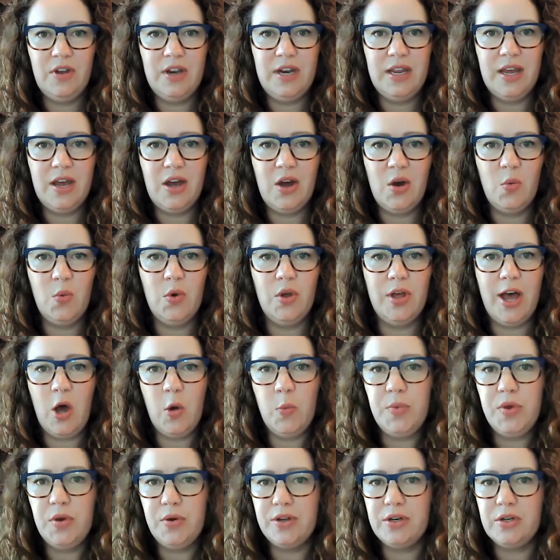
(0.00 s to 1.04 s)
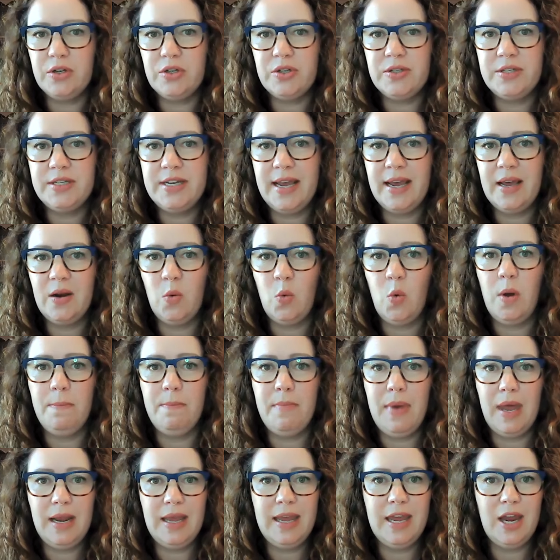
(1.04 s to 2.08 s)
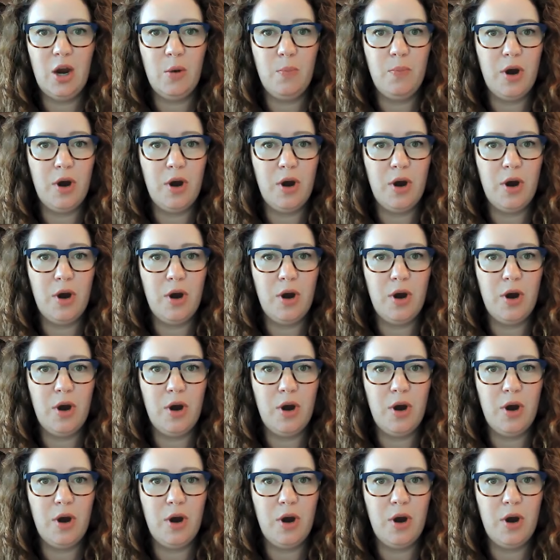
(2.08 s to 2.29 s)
video will help you understand what Medicare